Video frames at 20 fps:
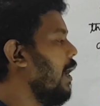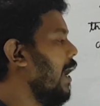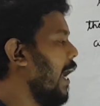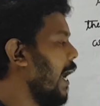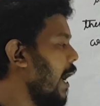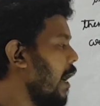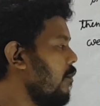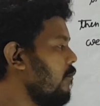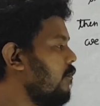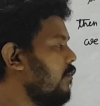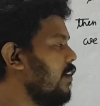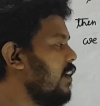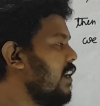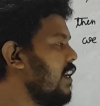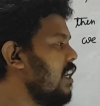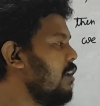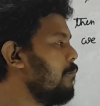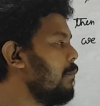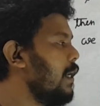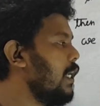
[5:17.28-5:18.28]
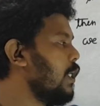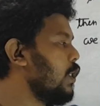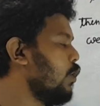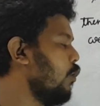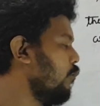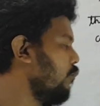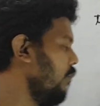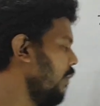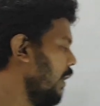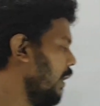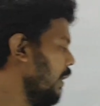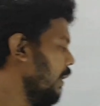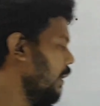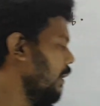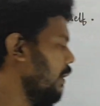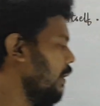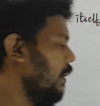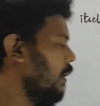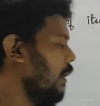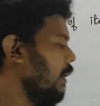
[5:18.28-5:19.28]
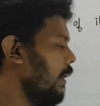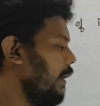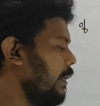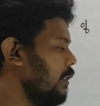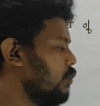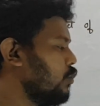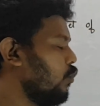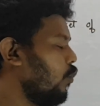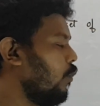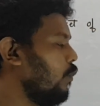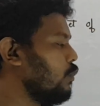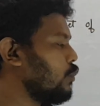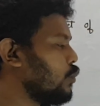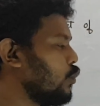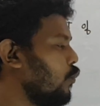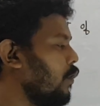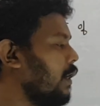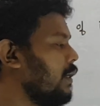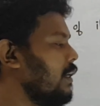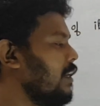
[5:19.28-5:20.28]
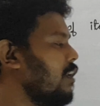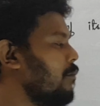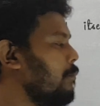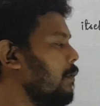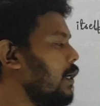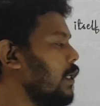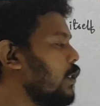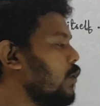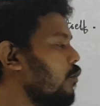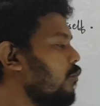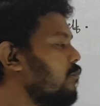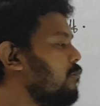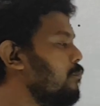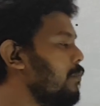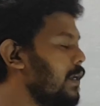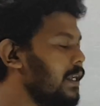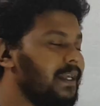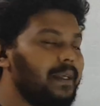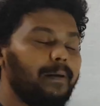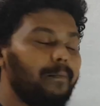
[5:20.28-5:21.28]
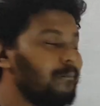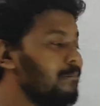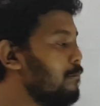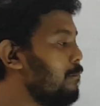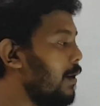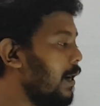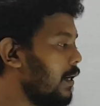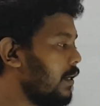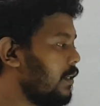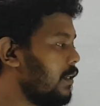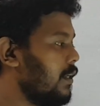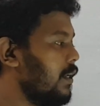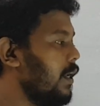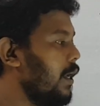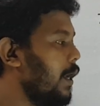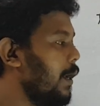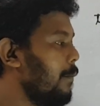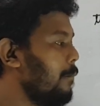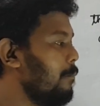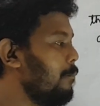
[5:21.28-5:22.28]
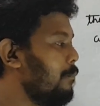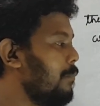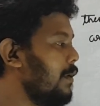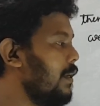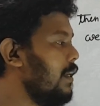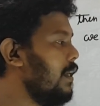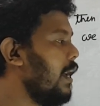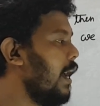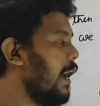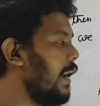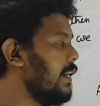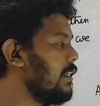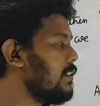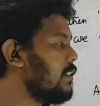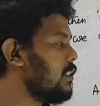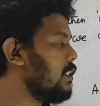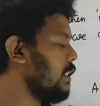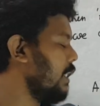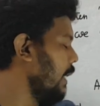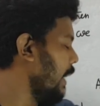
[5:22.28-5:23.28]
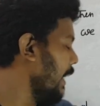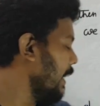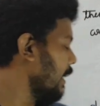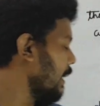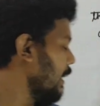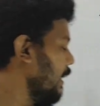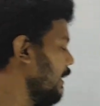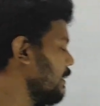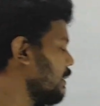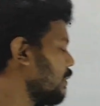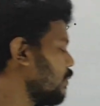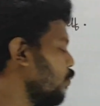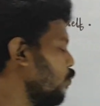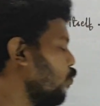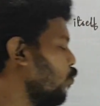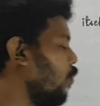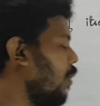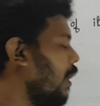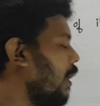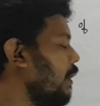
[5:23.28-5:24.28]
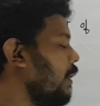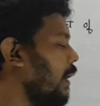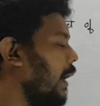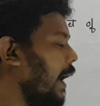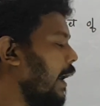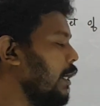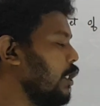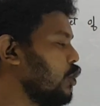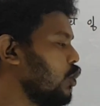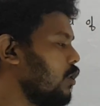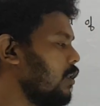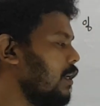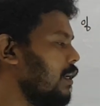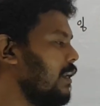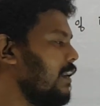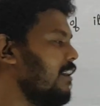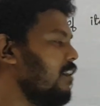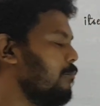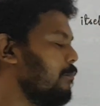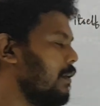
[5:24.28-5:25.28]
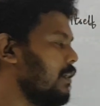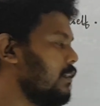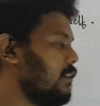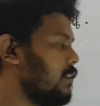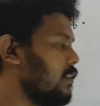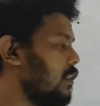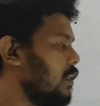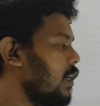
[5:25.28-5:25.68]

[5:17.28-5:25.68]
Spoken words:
every element of A is also an element of B, but B has at least one additional element